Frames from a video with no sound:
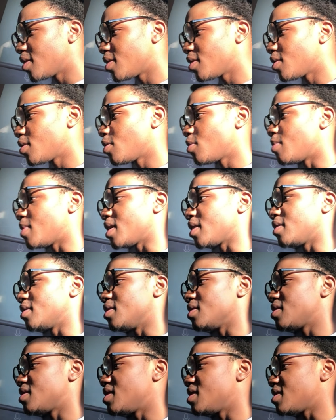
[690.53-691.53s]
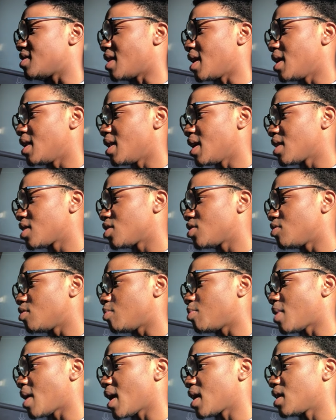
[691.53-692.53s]
Oh my goodness, design, luxury,
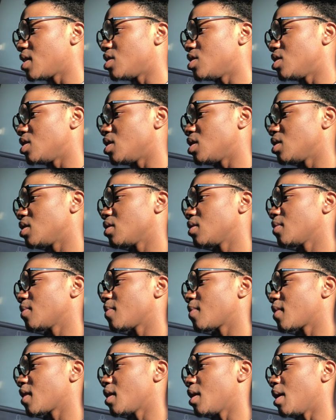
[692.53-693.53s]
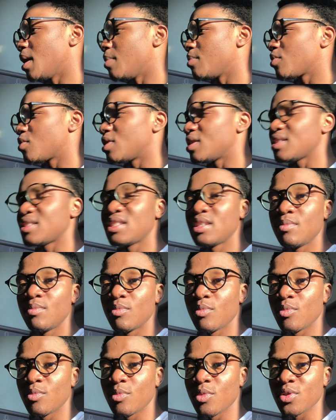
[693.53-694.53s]
packaging. I'm gonna skip
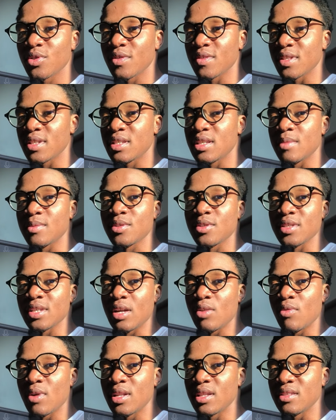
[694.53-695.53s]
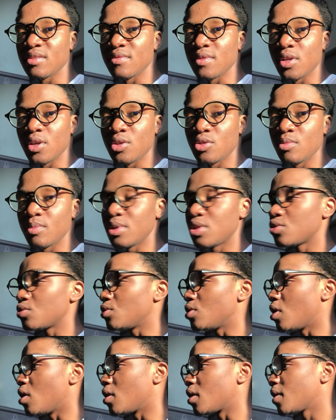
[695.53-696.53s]
most of the steps because I don't want this video to be too
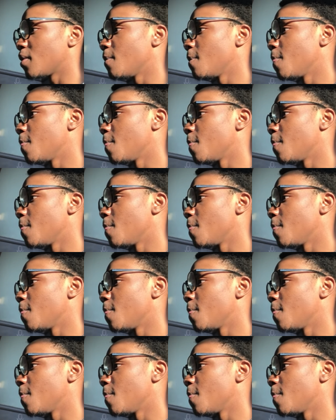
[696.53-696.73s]
long.